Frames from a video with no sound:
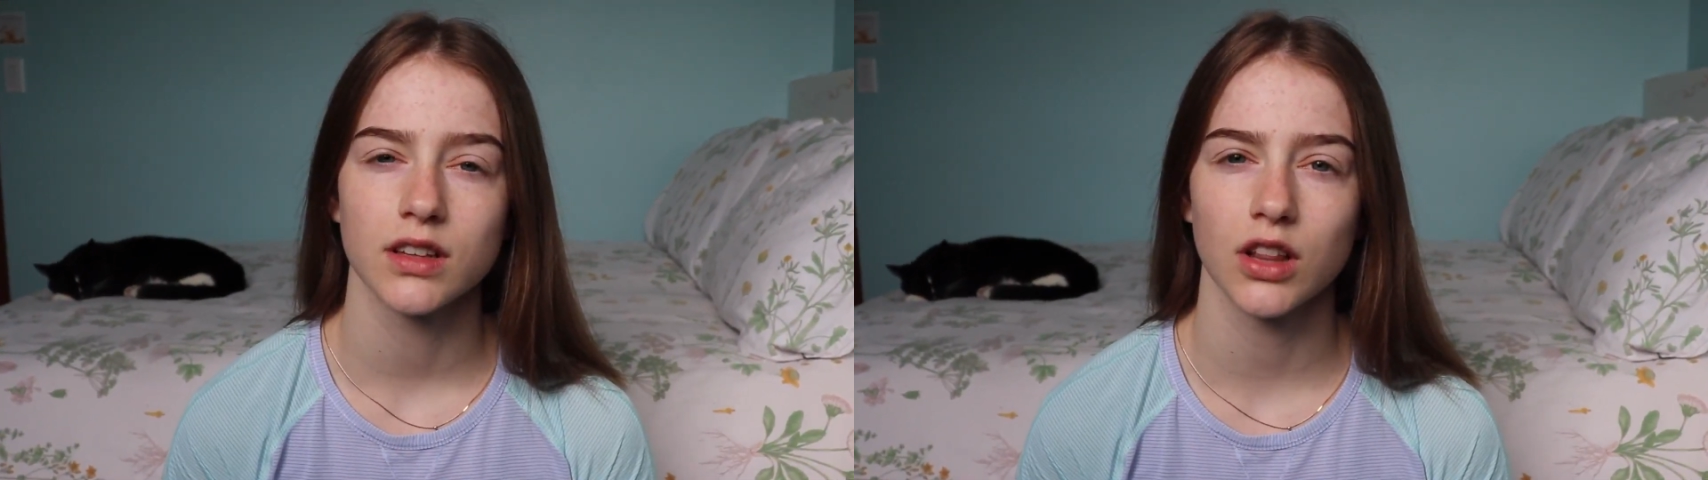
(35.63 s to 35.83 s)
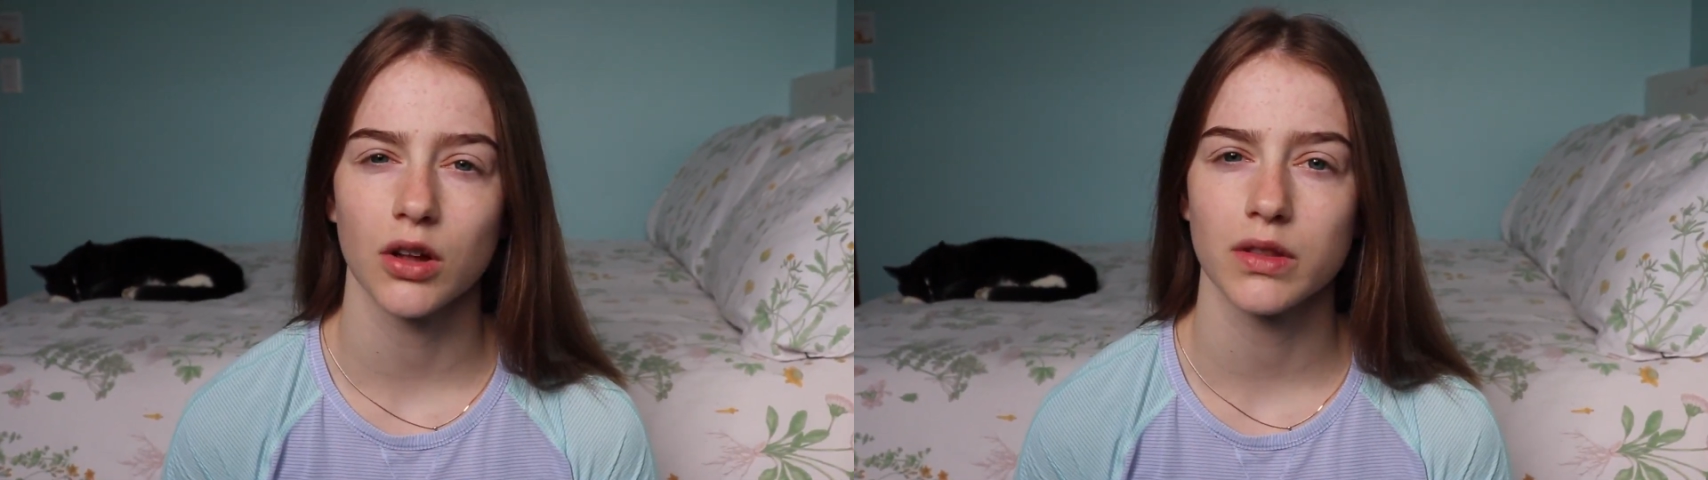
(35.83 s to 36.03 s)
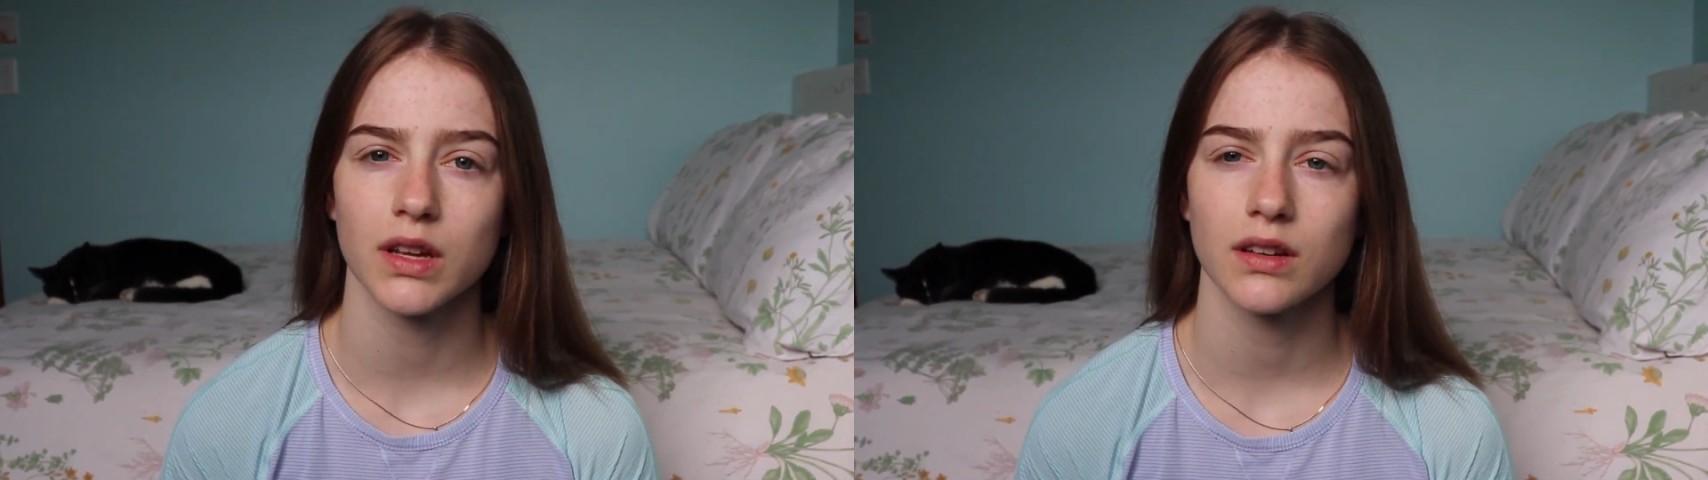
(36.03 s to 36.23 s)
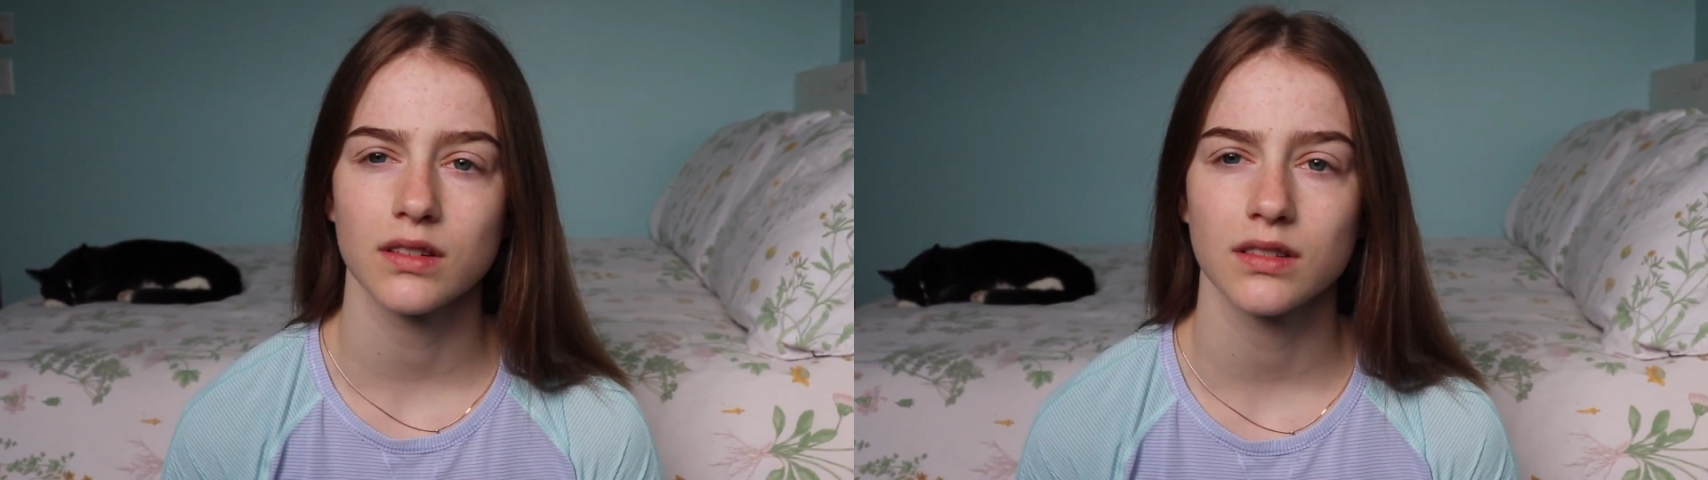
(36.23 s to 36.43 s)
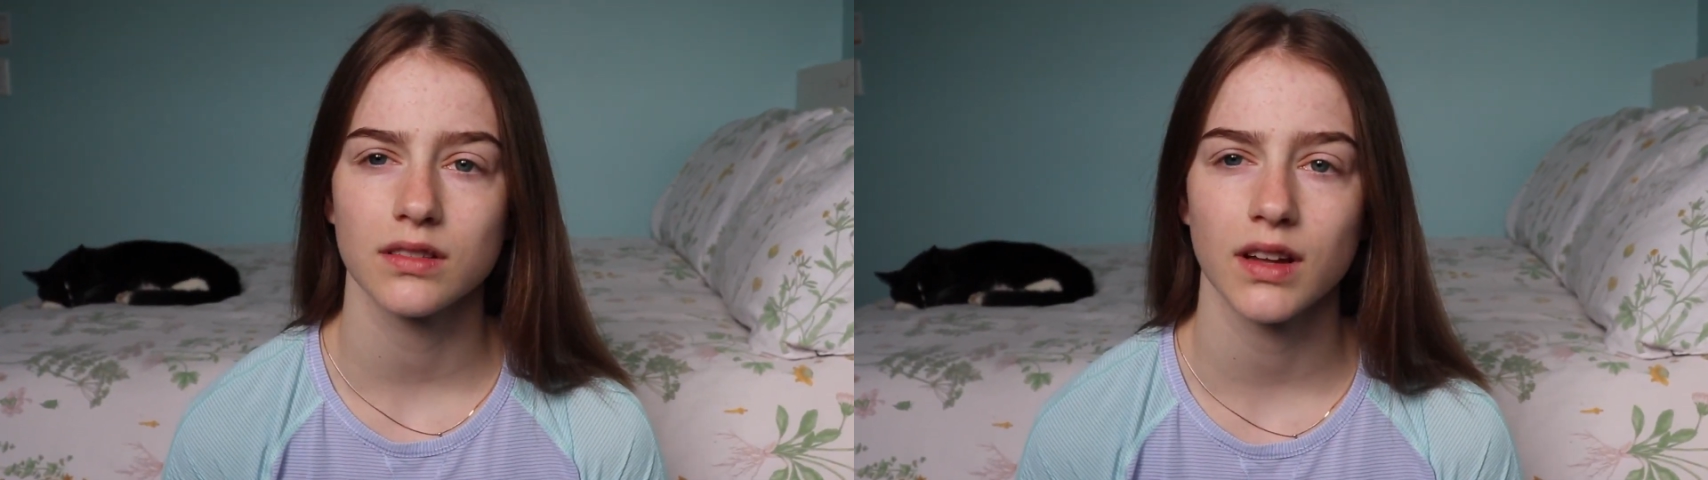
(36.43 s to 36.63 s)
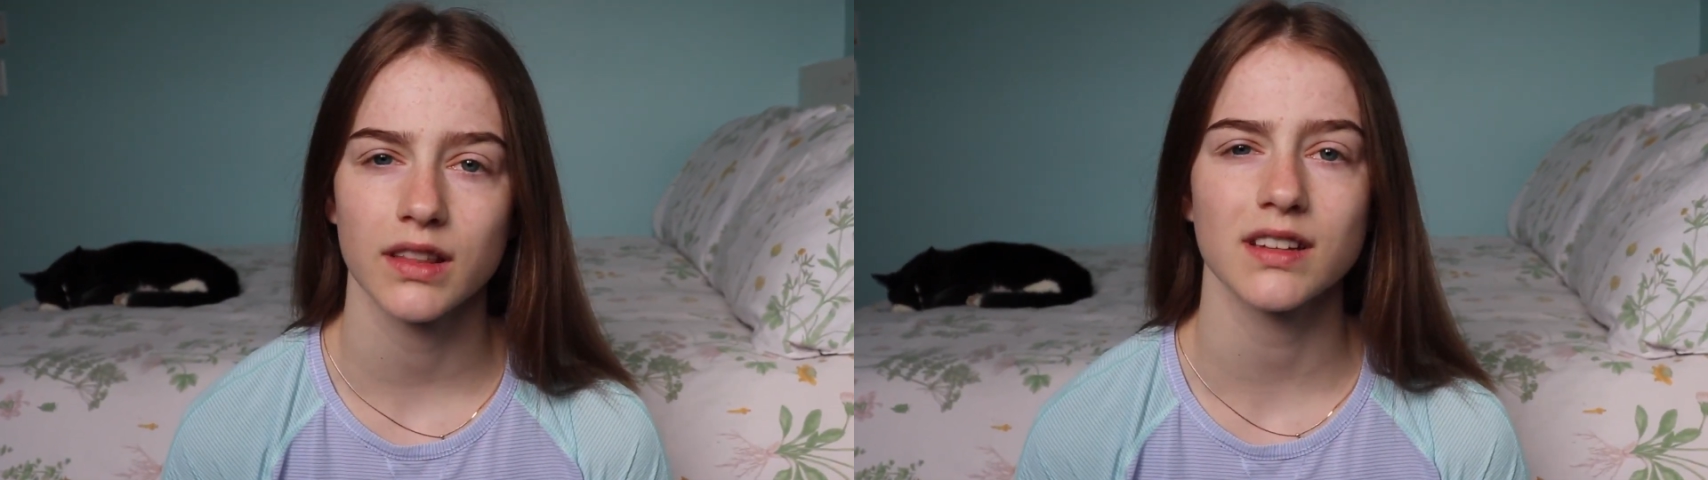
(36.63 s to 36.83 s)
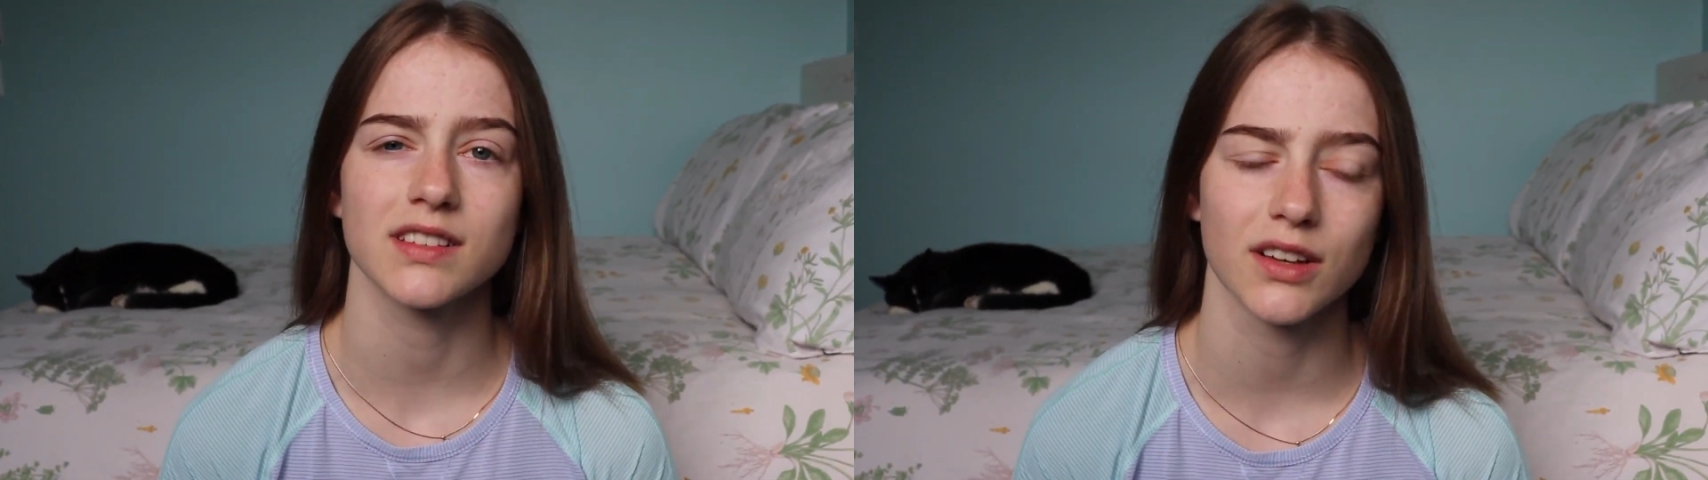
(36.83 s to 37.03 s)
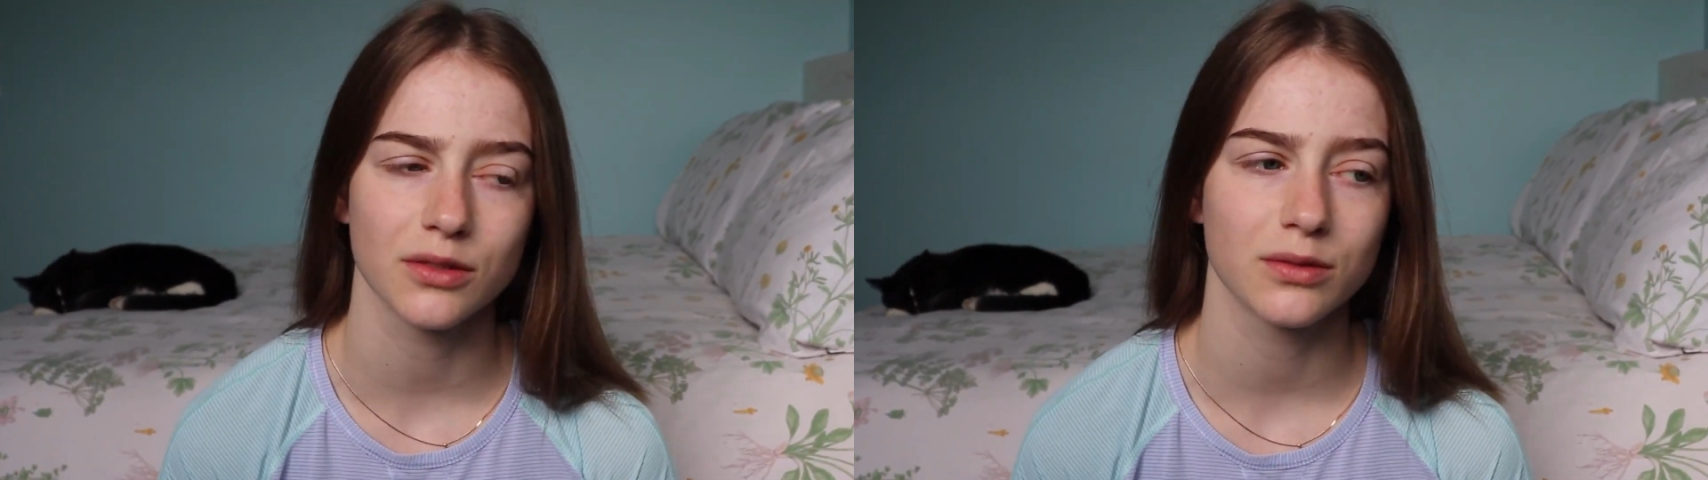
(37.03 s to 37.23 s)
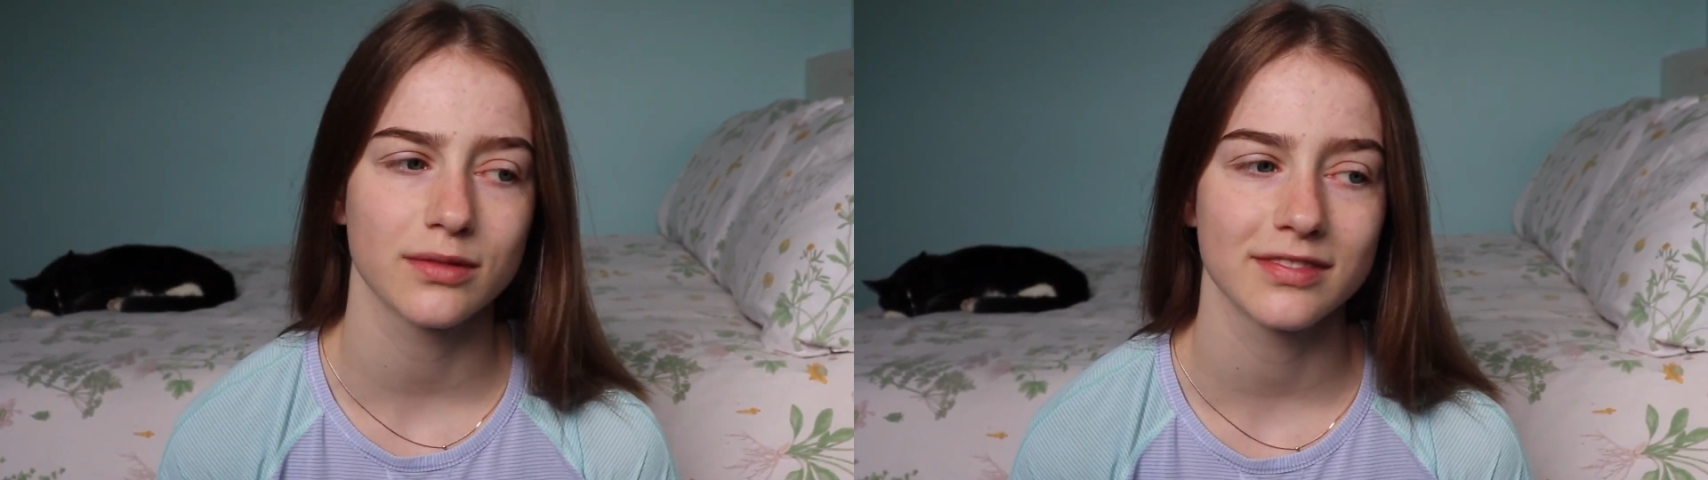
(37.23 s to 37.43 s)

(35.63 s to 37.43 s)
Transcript: clothing? I think so.